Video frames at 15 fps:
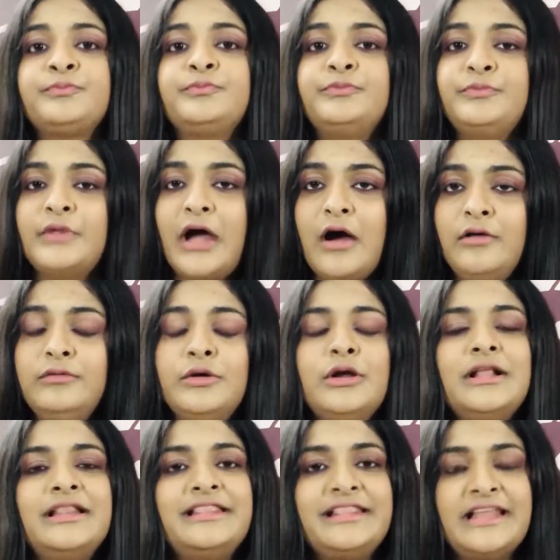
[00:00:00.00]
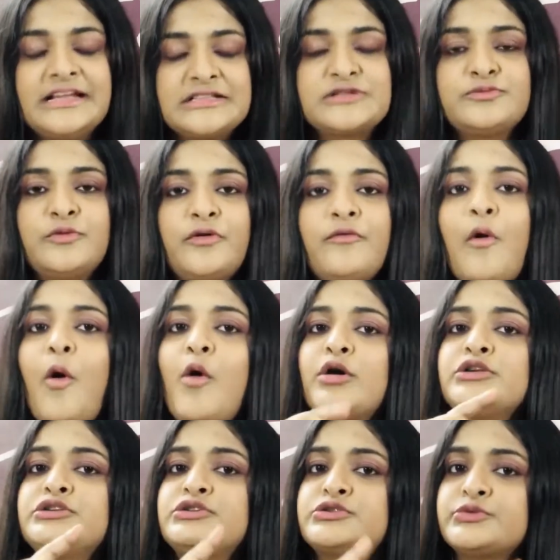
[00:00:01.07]
Now let's move
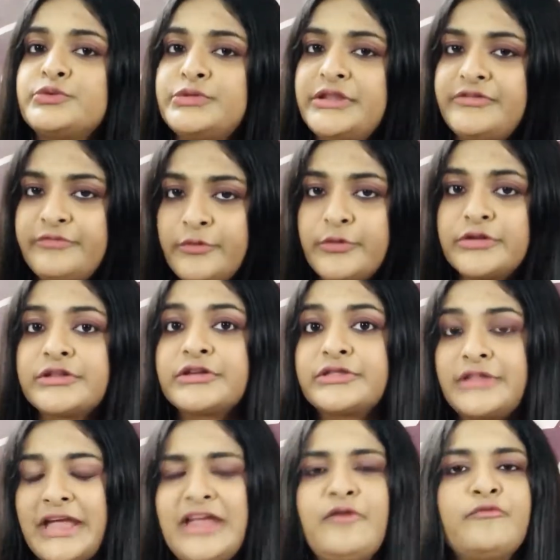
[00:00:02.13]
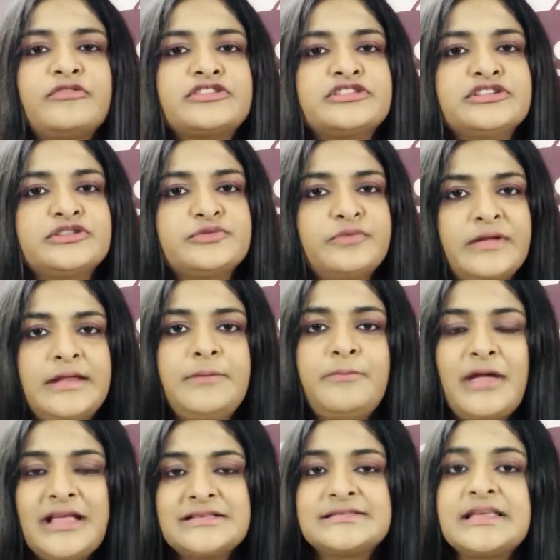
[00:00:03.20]
on to the fourth thing, which is very
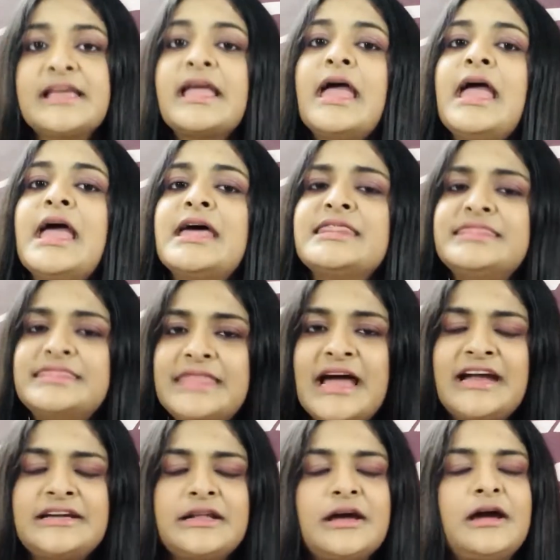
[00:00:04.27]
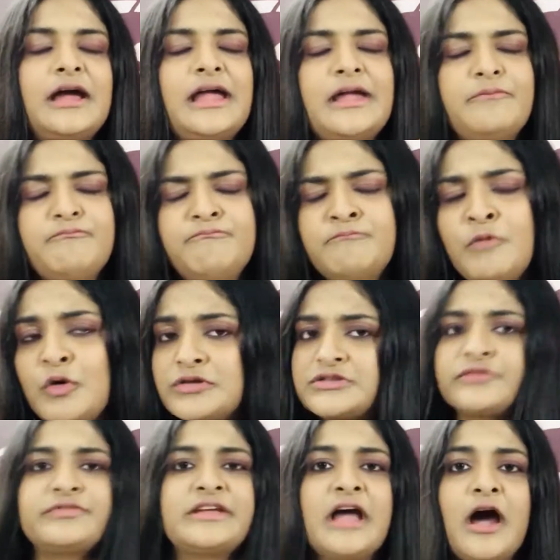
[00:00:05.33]
basic, that most
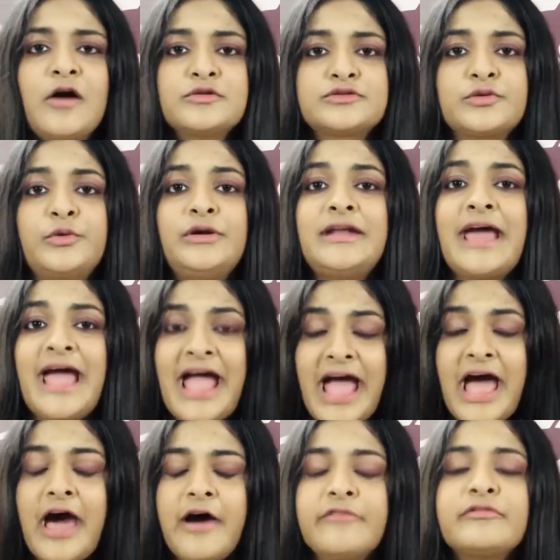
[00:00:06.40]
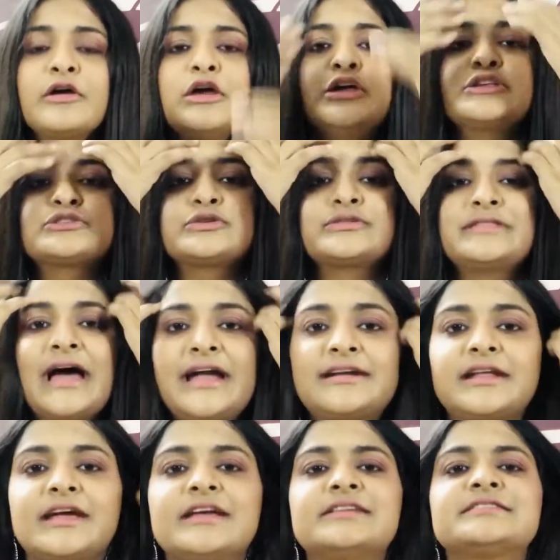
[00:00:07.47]
of the household have. So
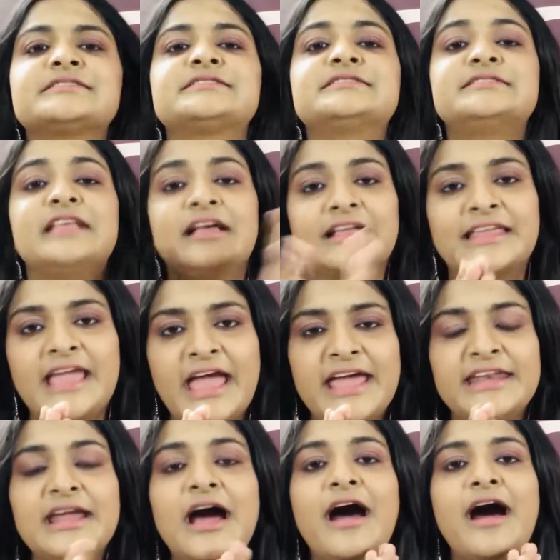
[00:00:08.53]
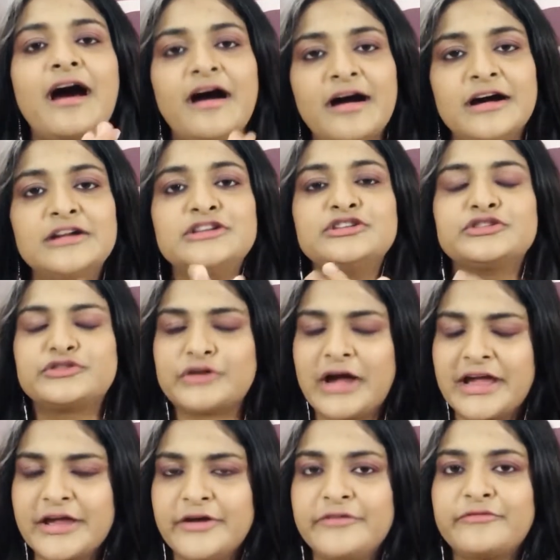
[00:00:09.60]
that is again a
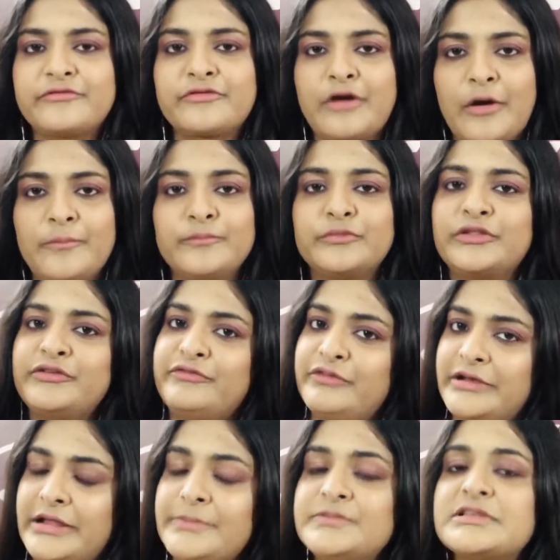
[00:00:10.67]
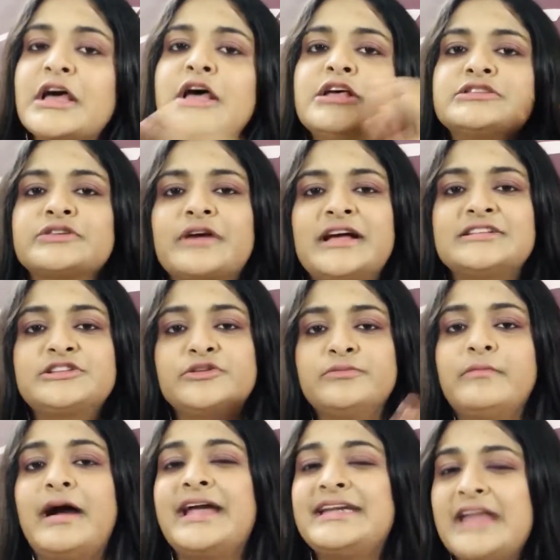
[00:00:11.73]
dryer from the Philips. So guys, you
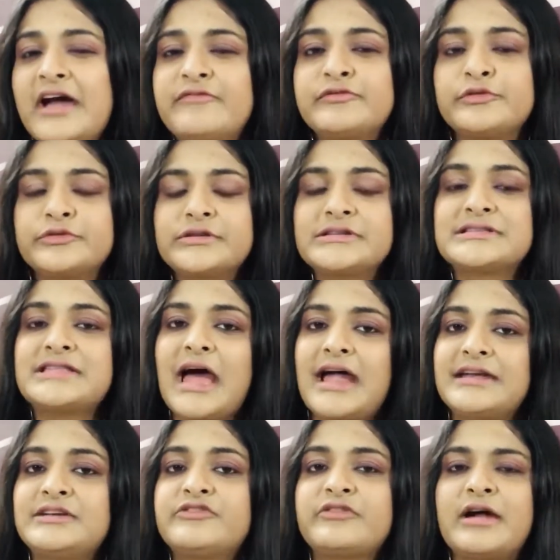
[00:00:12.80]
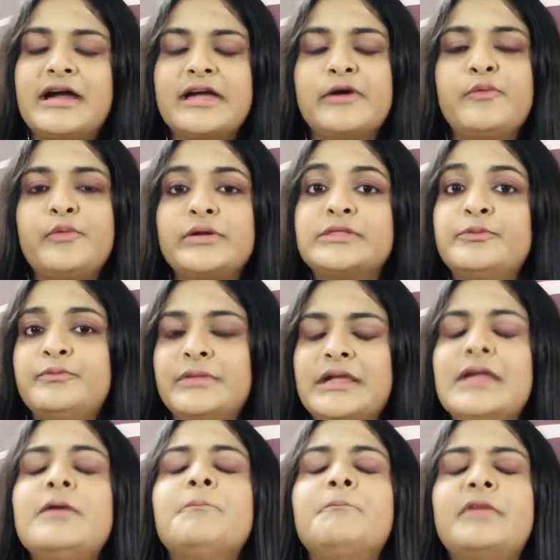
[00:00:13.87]
might have noticed that dryer with
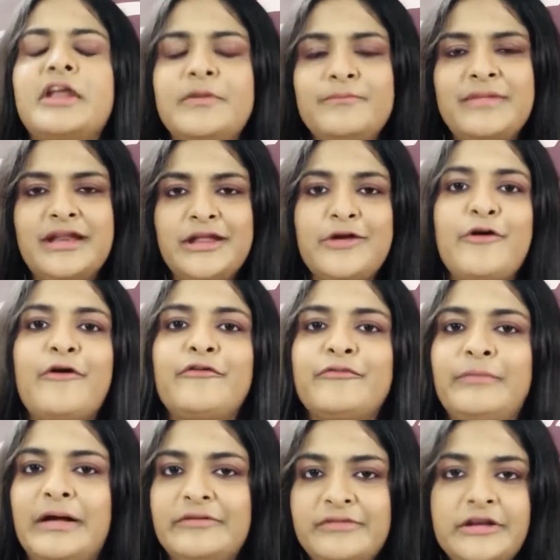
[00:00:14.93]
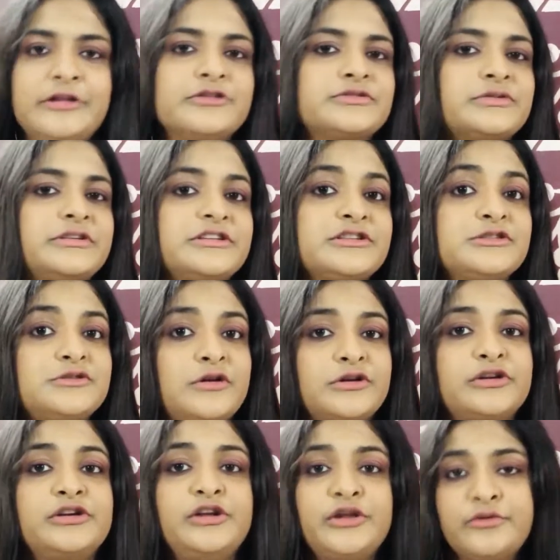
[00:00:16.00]
me in many of my videos, so it is
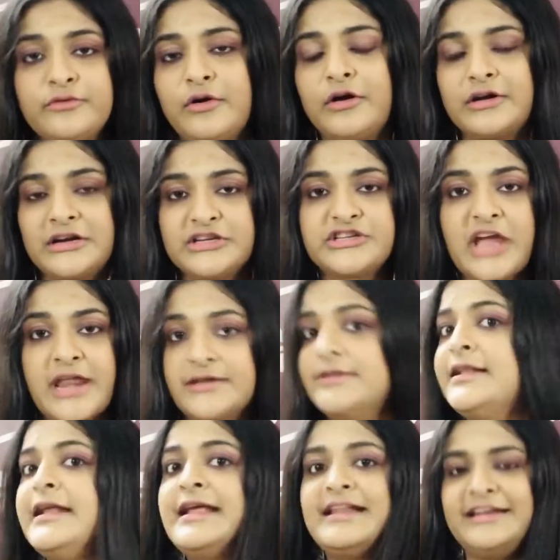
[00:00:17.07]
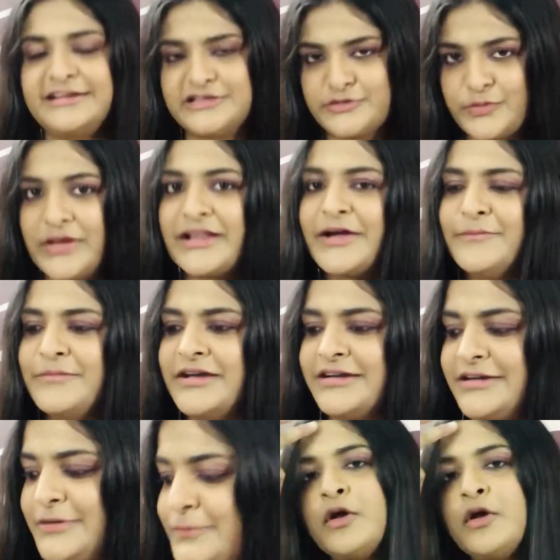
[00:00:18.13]
not new on our channel. Let's welcome it.